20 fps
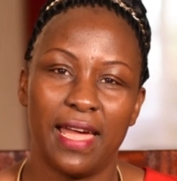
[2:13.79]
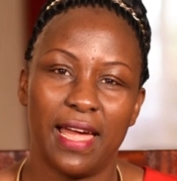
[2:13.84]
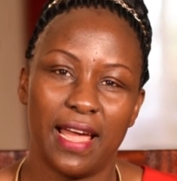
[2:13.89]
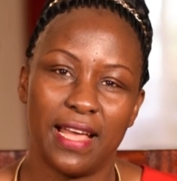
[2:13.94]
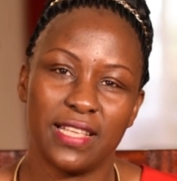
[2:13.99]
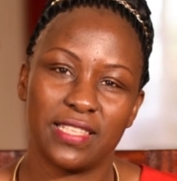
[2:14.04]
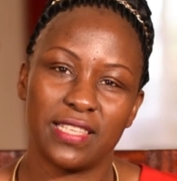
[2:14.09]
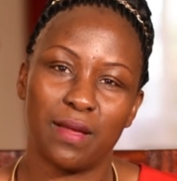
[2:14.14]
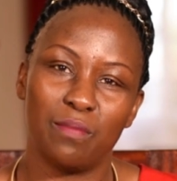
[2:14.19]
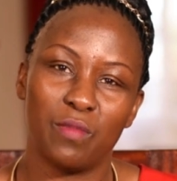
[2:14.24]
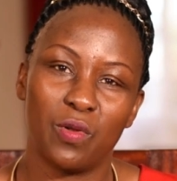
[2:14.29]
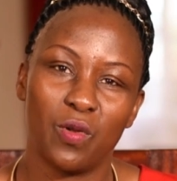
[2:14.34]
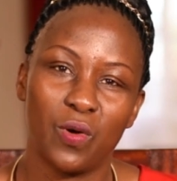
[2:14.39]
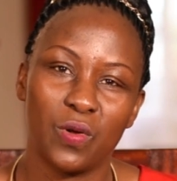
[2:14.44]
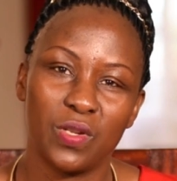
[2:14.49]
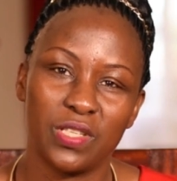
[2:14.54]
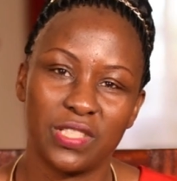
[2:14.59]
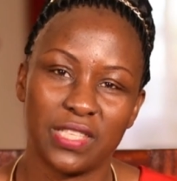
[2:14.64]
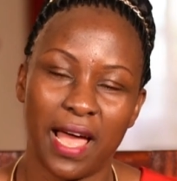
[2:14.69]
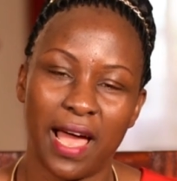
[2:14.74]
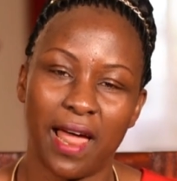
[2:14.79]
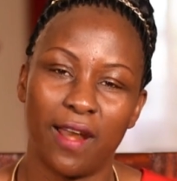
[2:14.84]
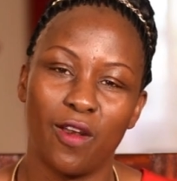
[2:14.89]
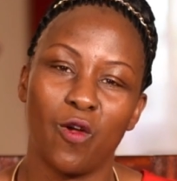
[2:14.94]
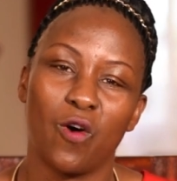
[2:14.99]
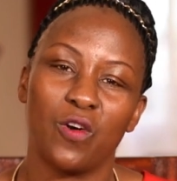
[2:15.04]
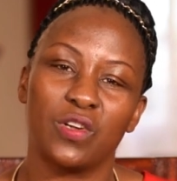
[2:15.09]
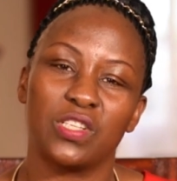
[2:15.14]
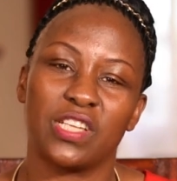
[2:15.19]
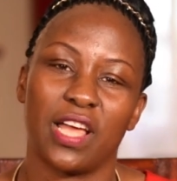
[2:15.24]
And some loans are
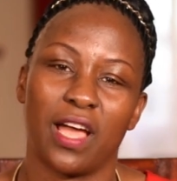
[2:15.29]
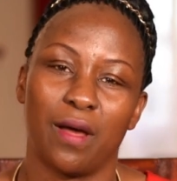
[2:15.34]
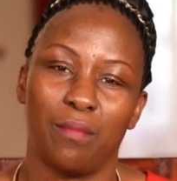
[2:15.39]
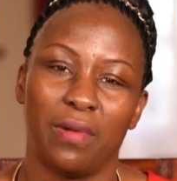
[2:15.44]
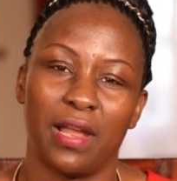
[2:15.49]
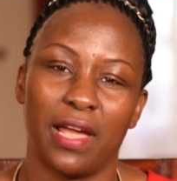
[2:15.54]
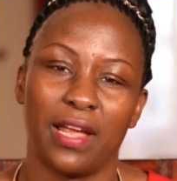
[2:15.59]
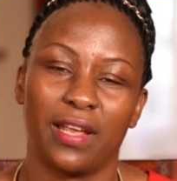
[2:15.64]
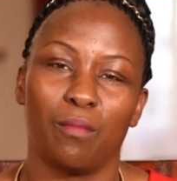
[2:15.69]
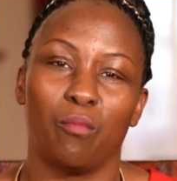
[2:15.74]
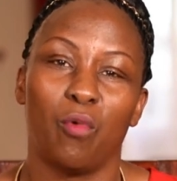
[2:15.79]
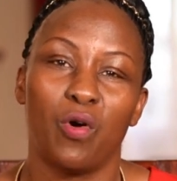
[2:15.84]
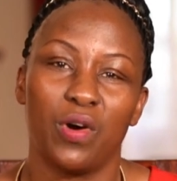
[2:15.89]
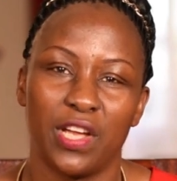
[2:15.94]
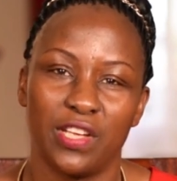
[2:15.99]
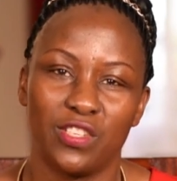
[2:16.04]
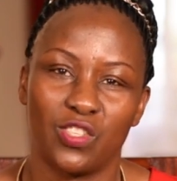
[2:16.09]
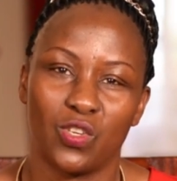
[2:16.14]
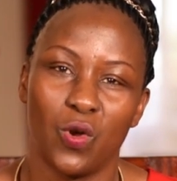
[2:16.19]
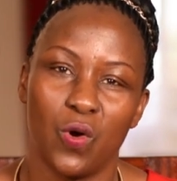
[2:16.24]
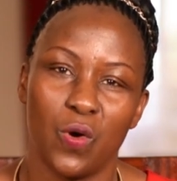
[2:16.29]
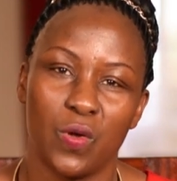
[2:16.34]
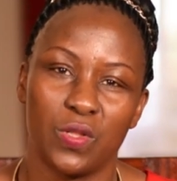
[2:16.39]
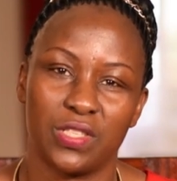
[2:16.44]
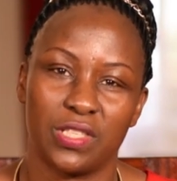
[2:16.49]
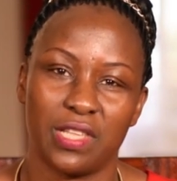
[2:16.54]
long term, like mortgage loans.